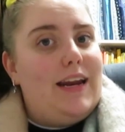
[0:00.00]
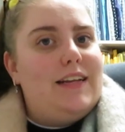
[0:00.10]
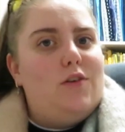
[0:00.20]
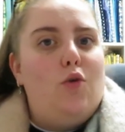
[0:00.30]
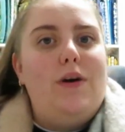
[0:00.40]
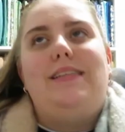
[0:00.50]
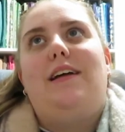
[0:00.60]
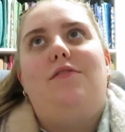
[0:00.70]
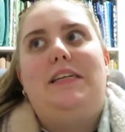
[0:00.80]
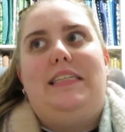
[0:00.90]
It's always
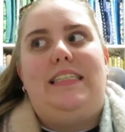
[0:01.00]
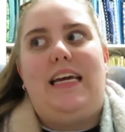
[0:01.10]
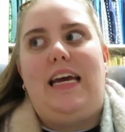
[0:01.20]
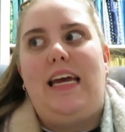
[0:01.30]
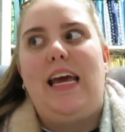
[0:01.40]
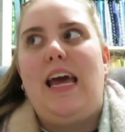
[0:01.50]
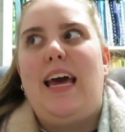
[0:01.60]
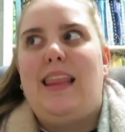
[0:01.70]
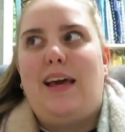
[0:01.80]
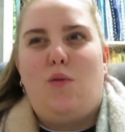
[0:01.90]
lovely to see
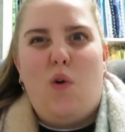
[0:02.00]
like